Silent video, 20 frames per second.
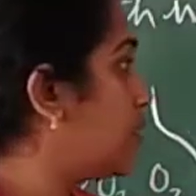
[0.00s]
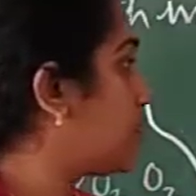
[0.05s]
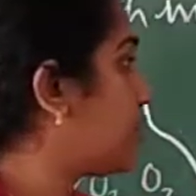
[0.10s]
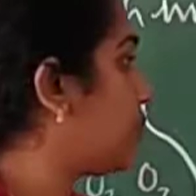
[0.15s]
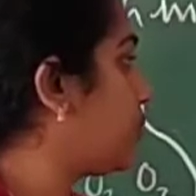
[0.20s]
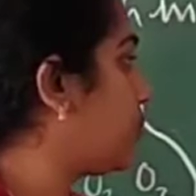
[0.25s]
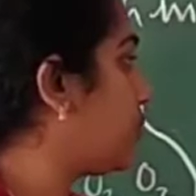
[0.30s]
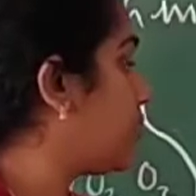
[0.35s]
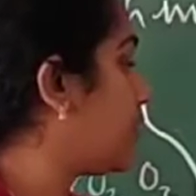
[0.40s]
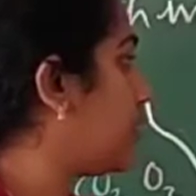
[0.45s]

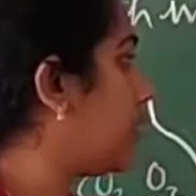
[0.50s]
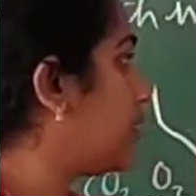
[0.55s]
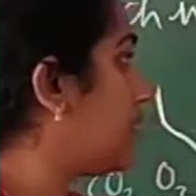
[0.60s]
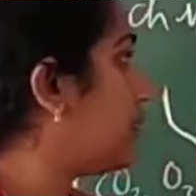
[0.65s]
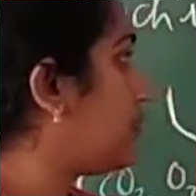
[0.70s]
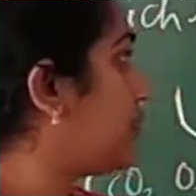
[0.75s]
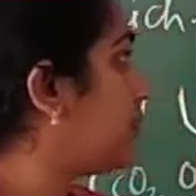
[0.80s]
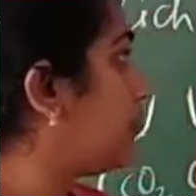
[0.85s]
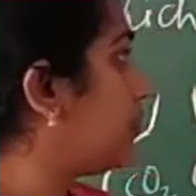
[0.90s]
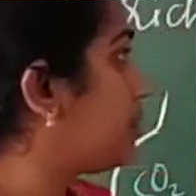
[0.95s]
So
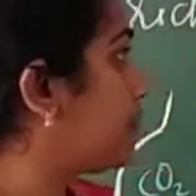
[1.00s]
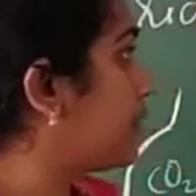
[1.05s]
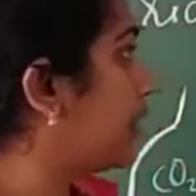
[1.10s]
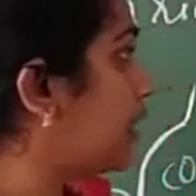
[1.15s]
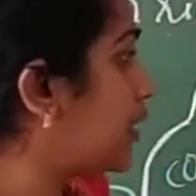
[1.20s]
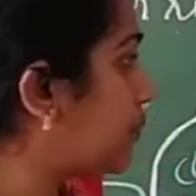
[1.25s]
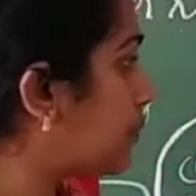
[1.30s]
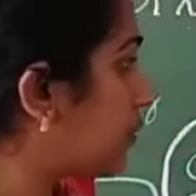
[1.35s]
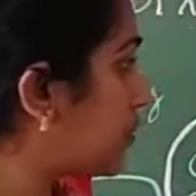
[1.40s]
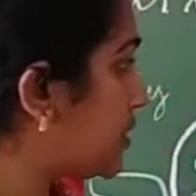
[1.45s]
the
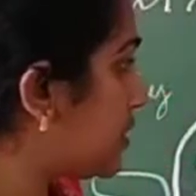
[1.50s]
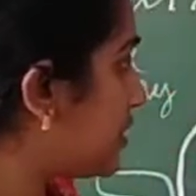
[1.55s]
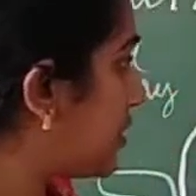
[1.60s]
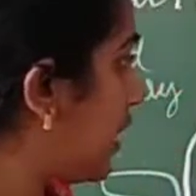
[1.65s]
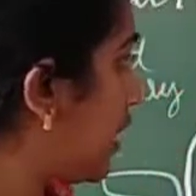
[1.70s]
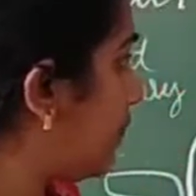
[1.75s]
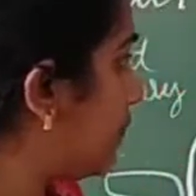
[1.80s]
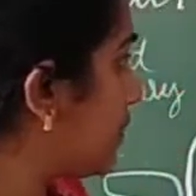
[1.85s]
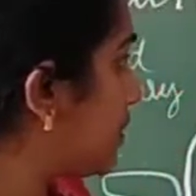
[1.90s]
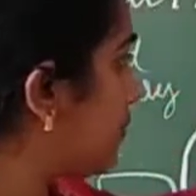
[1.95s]
breathing process
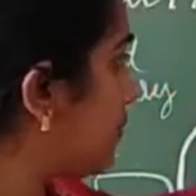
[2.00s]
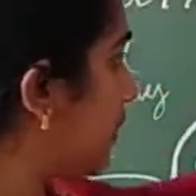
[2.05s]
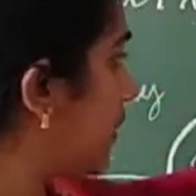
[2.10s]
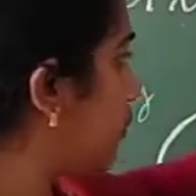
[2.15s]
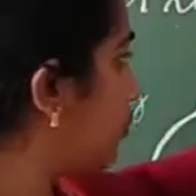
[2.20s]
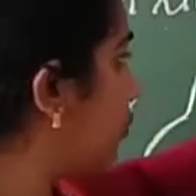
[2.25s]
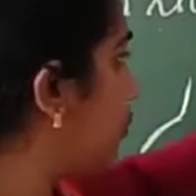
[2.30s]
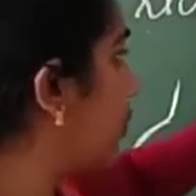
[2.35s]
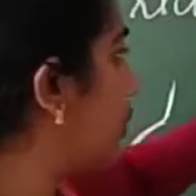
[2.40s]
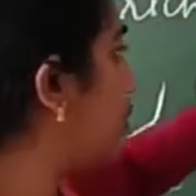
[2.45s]
happens by the
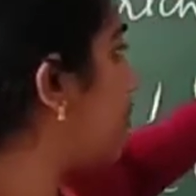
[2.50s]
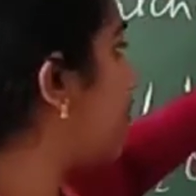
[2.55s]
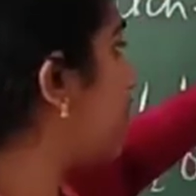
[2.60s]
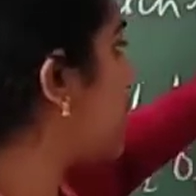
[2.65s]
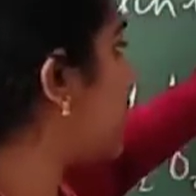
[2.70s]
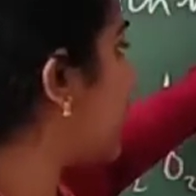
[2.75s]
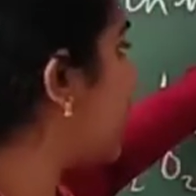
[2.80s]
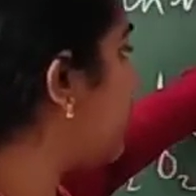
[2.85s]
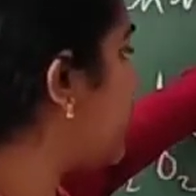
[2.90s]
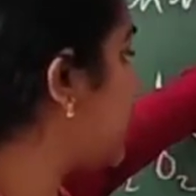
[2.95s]
movement of the
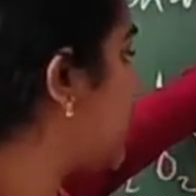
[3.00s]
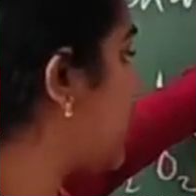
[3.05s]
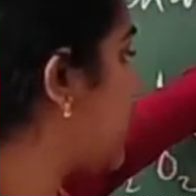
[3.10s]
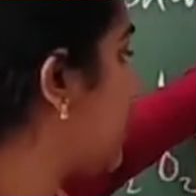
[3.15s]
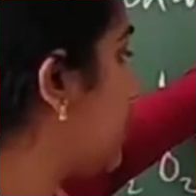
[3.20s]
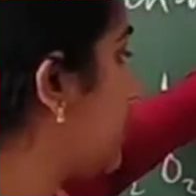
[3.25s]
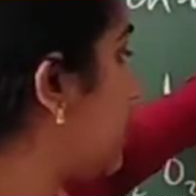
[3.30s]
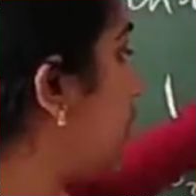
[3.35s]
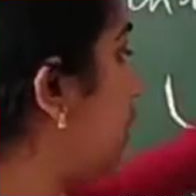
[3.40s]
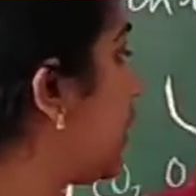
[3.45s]
ribs
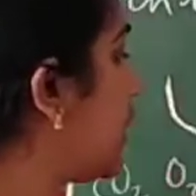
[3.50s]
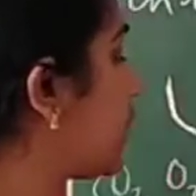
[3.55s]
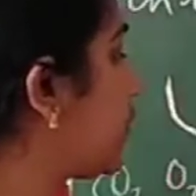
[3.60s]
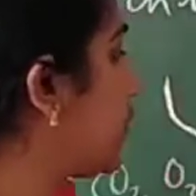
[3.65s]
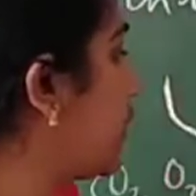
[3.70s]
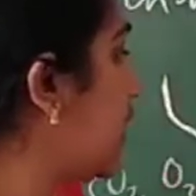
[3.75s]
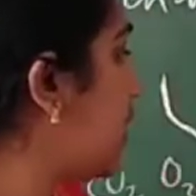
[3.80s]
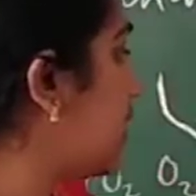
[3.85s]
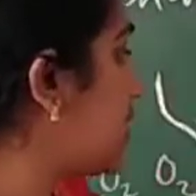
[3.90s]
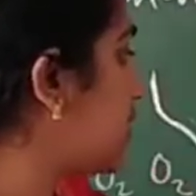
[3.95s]
as
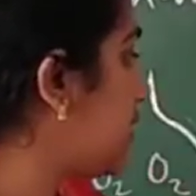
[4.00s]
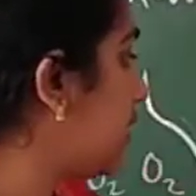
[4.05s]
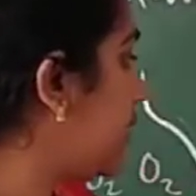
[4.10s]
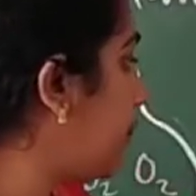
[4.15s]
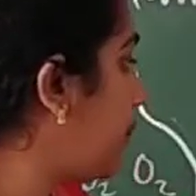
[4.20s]
well as